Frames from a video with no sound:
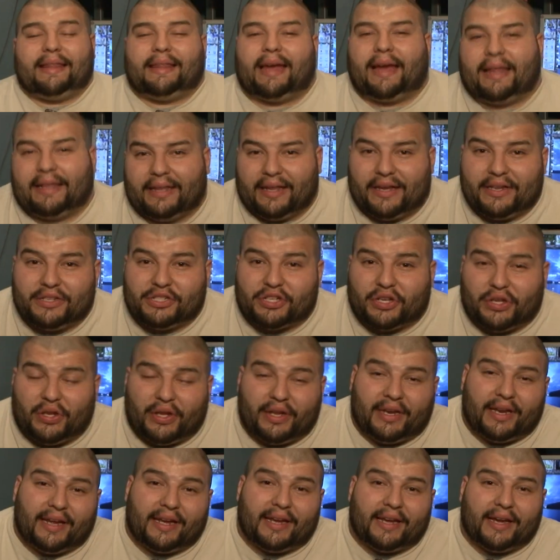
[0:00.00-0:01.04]
that lens
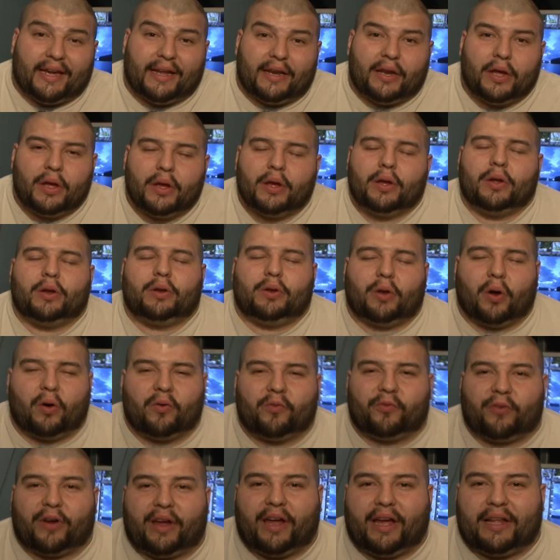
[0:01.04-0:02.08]
cleaning kit,
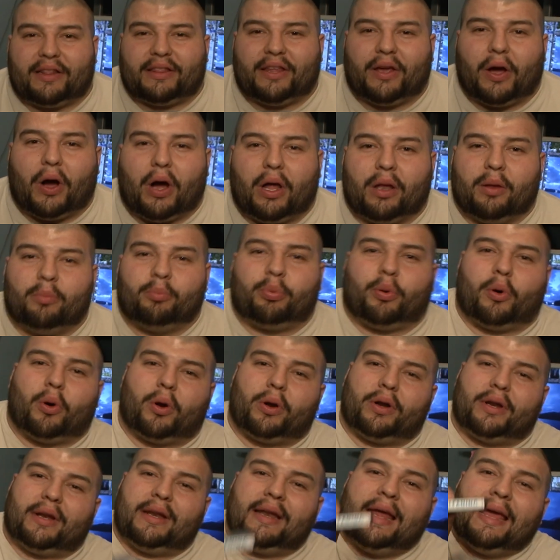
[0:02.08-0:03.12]
don't forget the
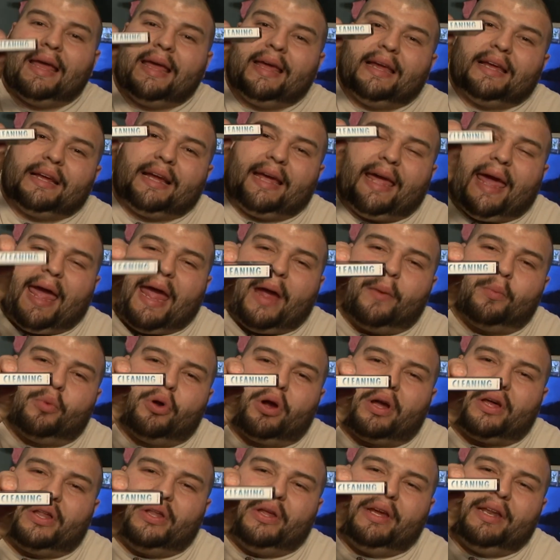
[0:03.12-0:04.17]
all-important
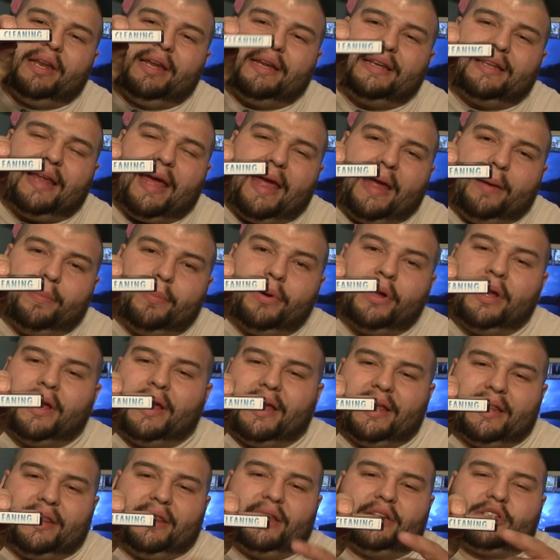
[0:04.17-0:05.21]
camera cleaning tape.
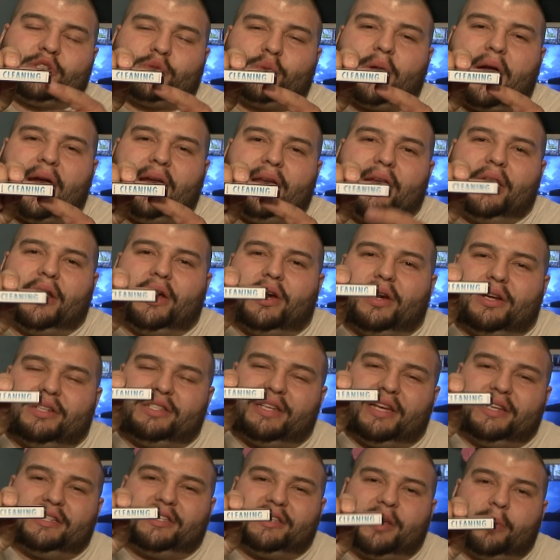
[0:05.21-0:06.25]
This right here
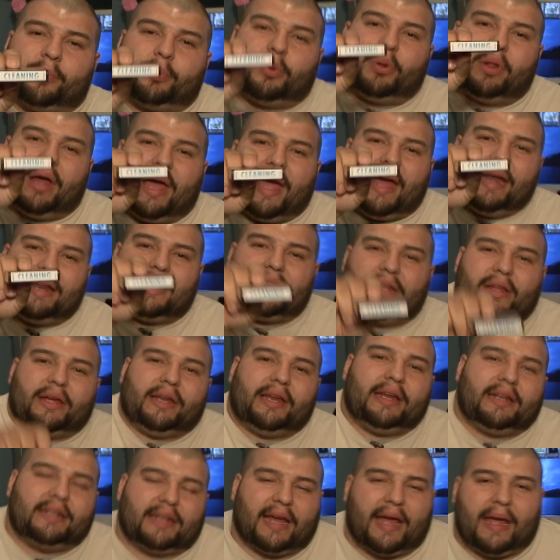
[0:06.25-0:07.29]
is a simple head
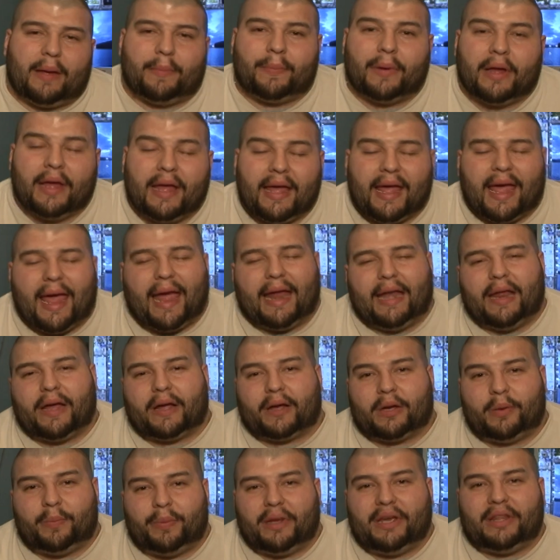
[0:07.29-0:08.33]
cleaning tape and
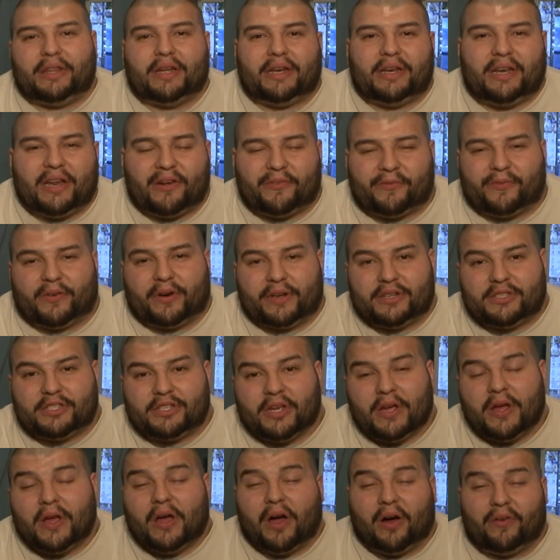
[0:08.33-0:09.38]
it could be the
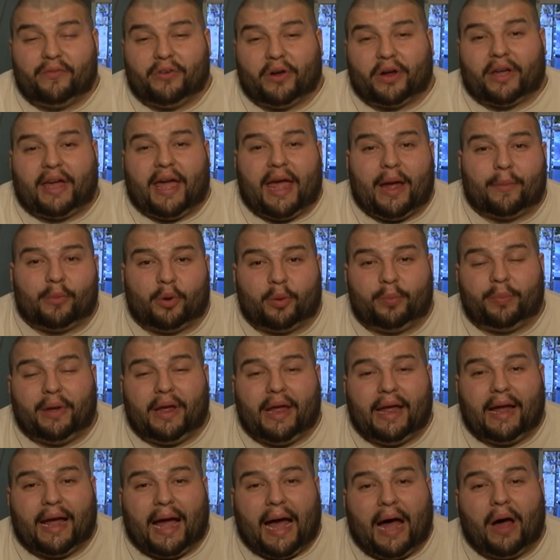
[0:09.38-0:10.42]
difference of your camera
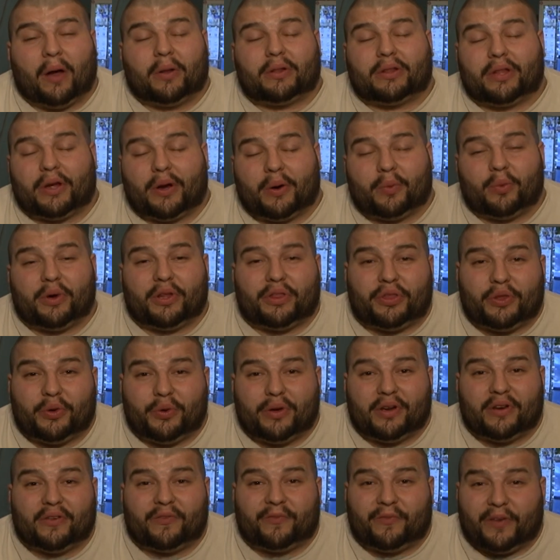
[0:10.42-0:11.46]
being out there with
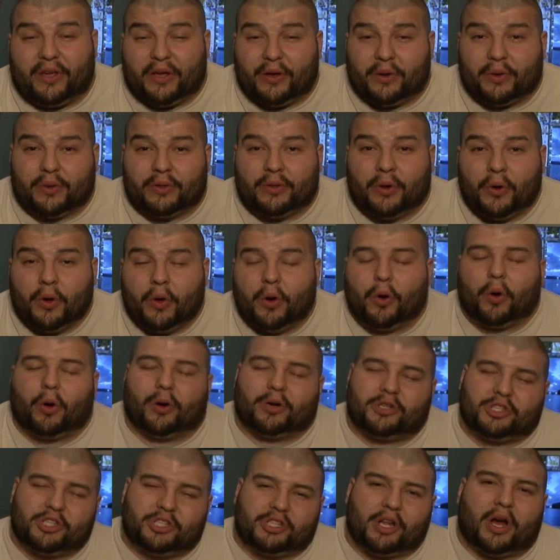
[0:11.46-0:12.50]
you in the field
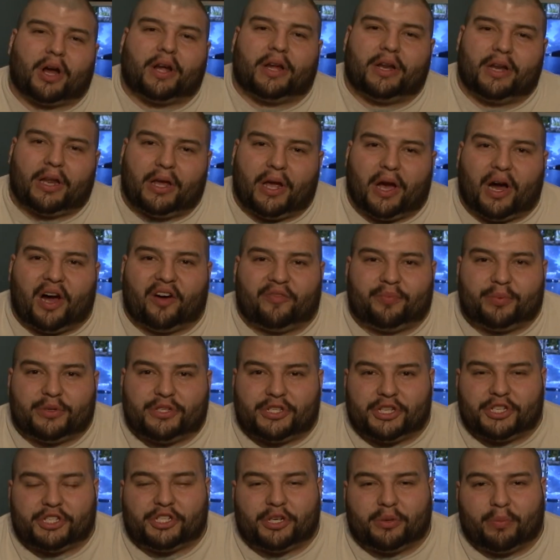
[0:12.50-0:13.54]
or stuck in the off
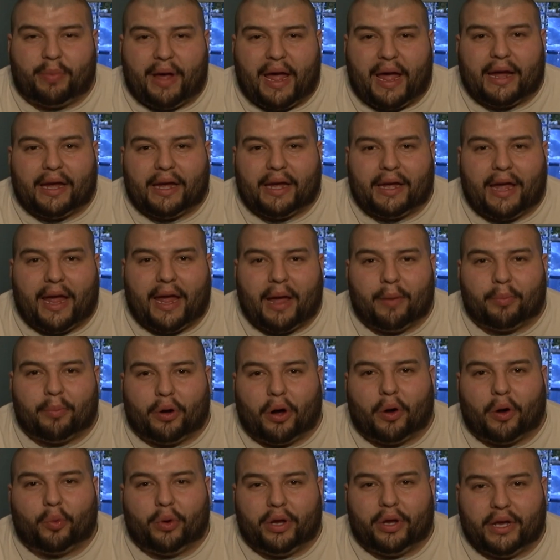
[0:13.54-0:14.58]
position back at camp
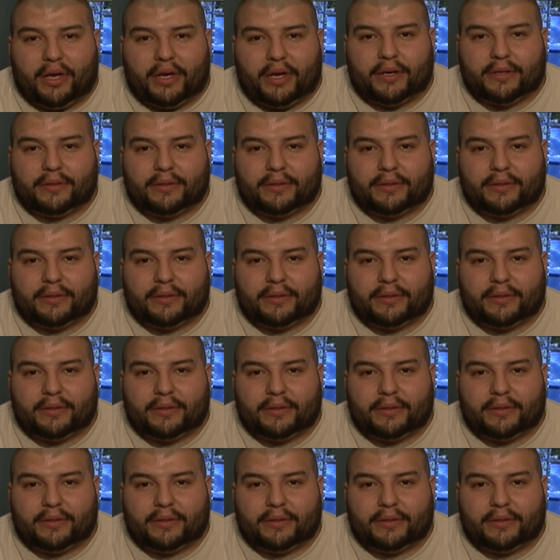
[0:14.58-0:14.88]
all week.